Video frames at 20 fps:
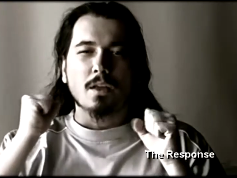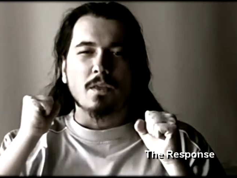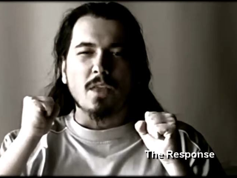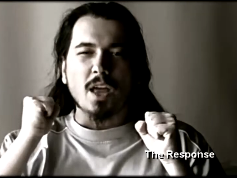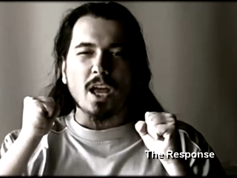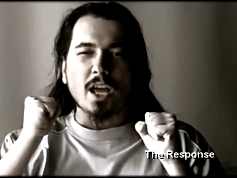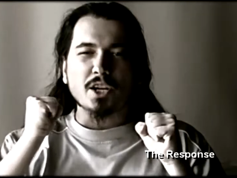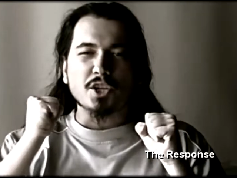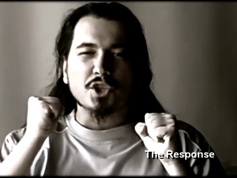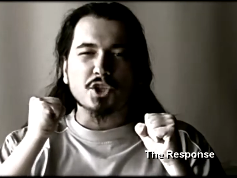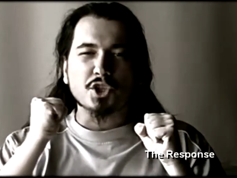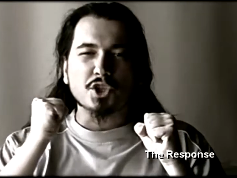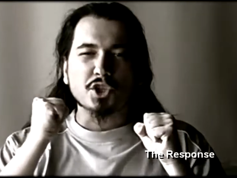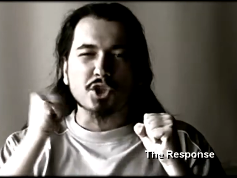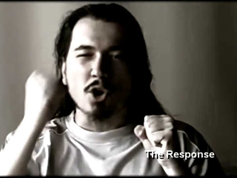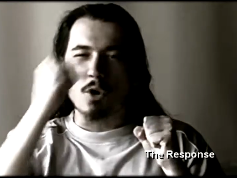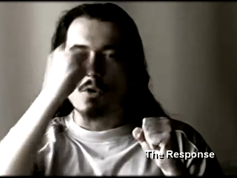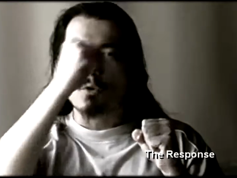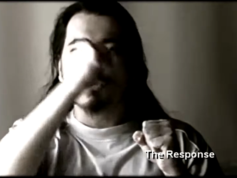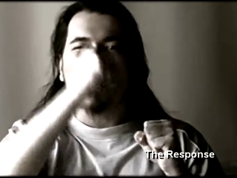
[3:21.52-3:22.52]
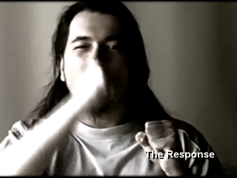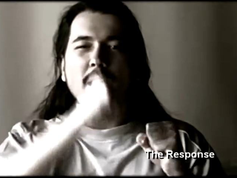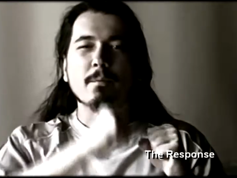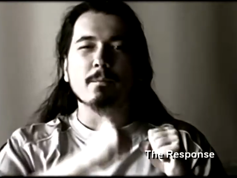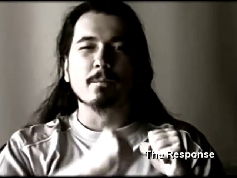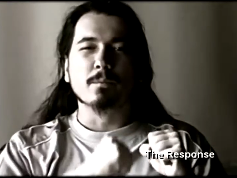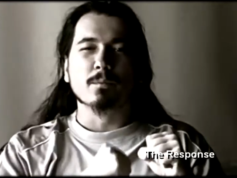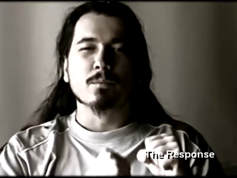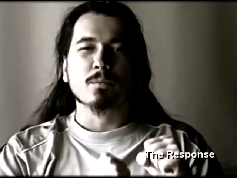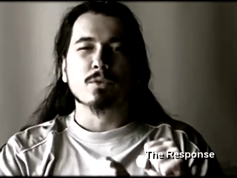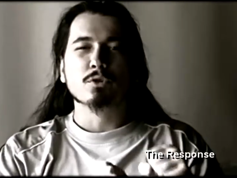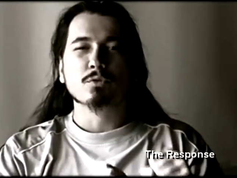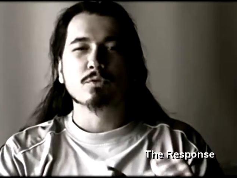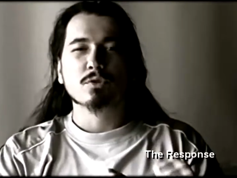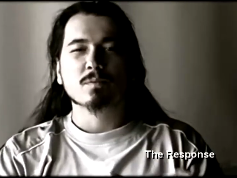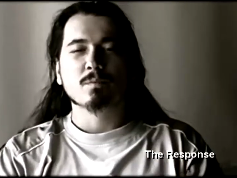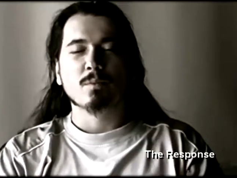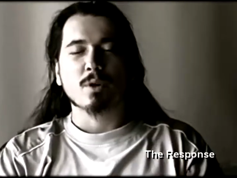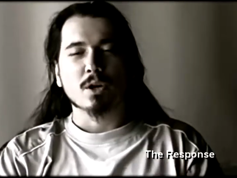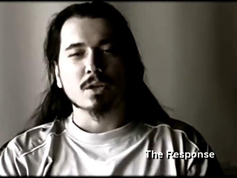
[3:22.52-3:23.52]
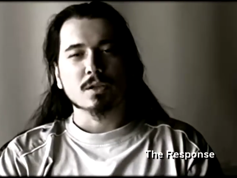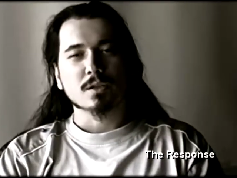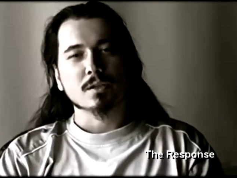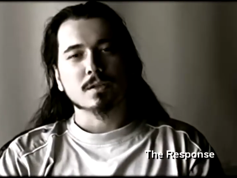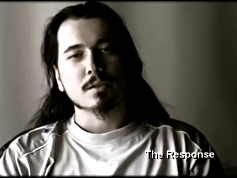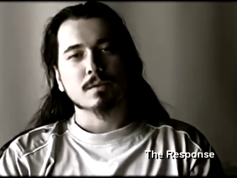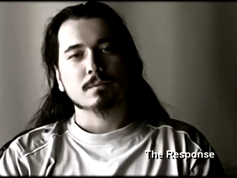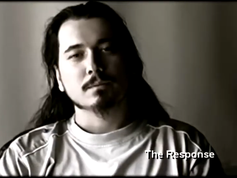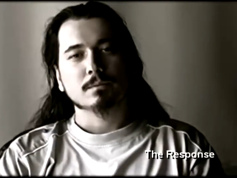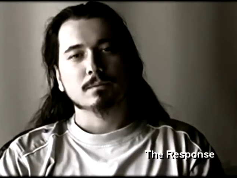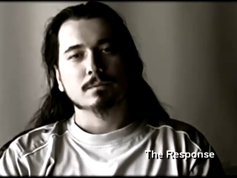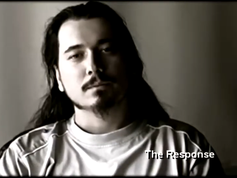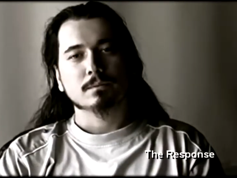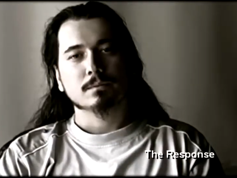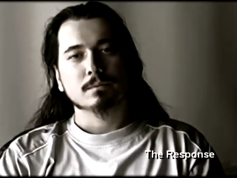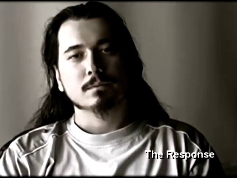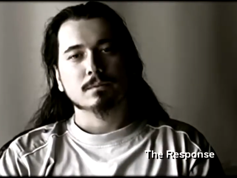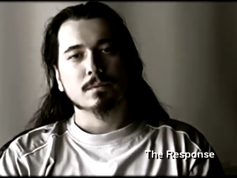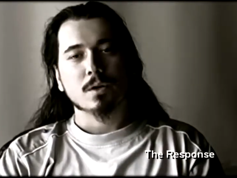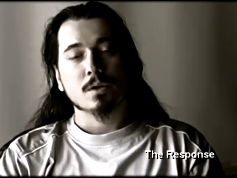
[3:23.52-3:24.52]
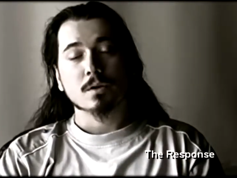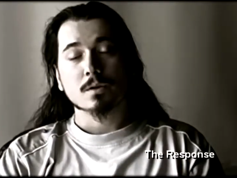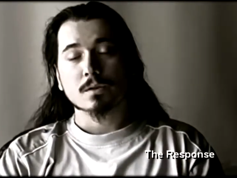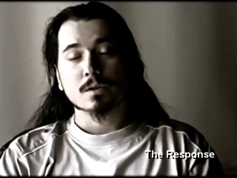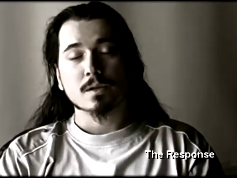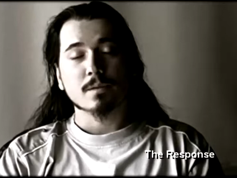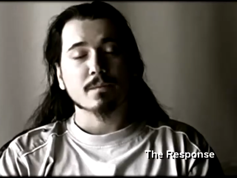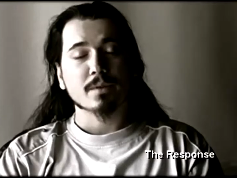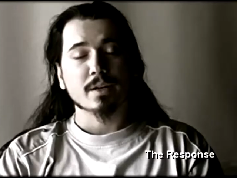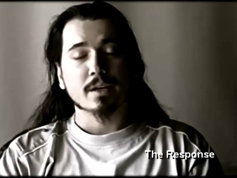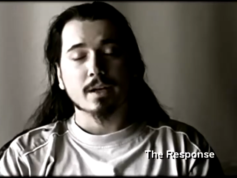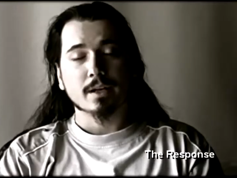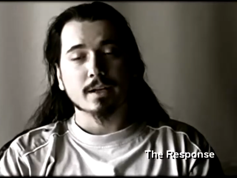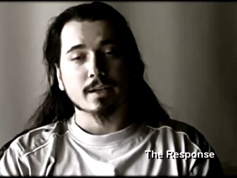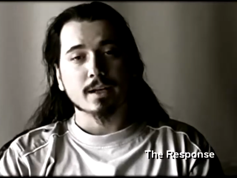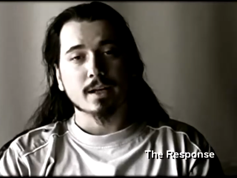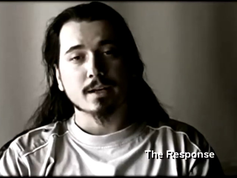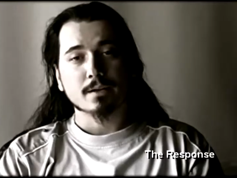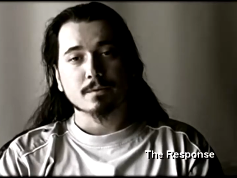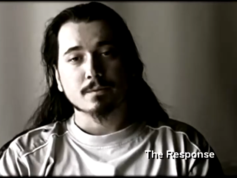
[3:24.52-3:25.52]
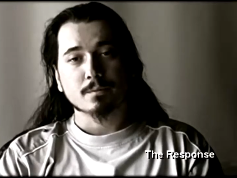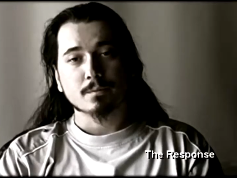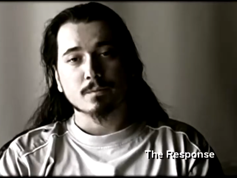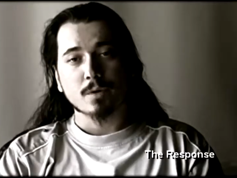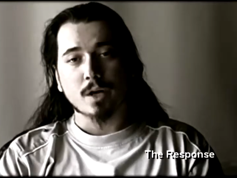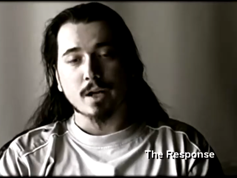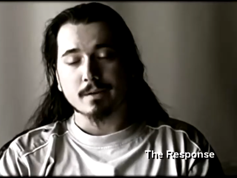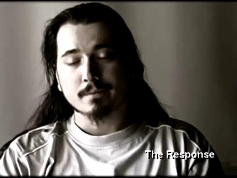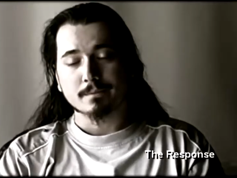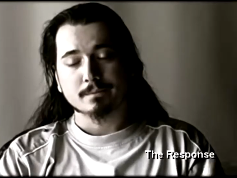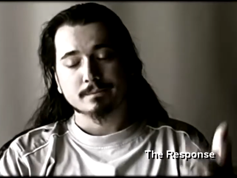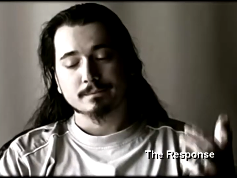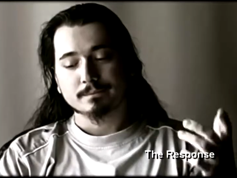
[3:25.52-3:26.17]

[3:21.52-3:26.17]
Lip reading: They show them who's boss, or something like that. Well,